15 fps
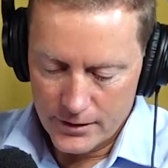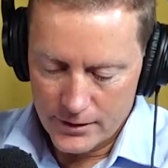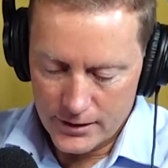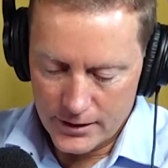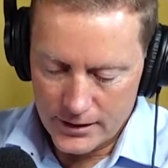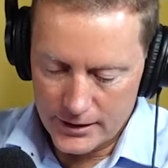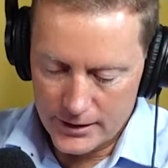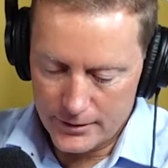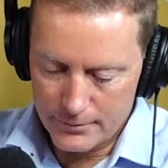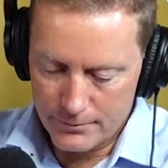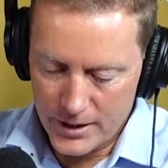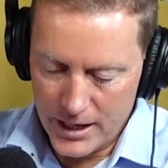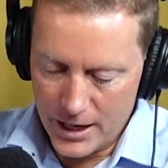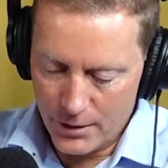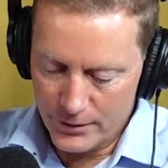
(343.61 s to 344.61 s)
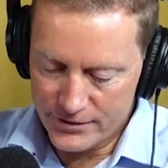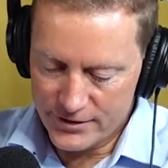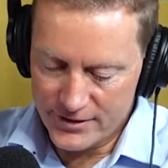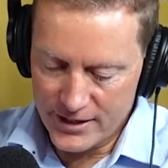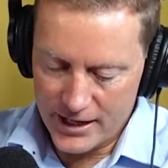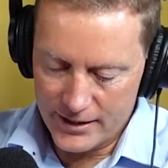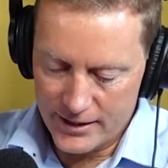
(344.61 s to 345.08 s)
How it
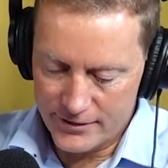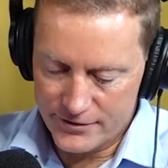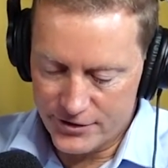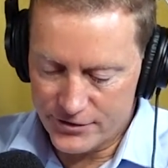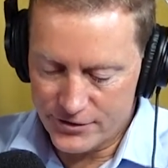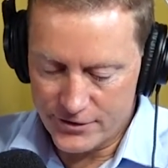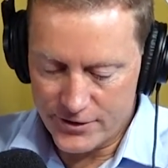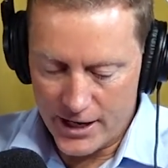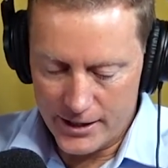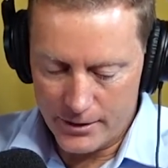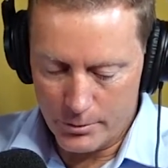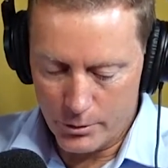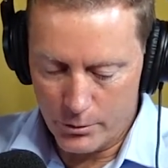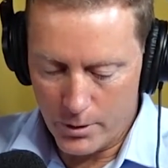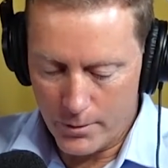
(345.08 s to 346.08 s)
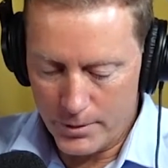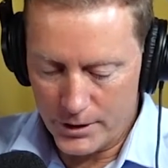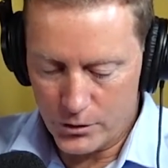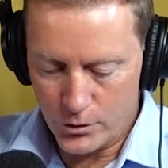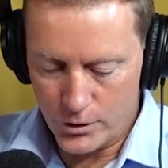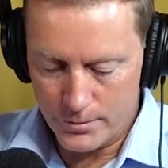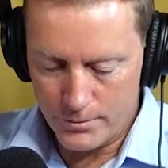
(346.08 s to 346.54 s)
started as a sustainable
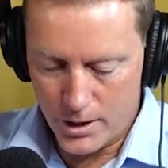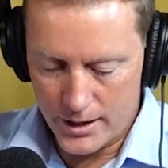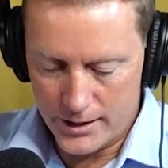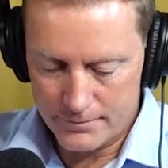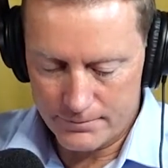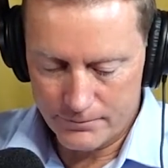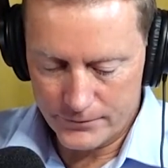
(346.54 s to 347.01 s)
Bitcoin miner,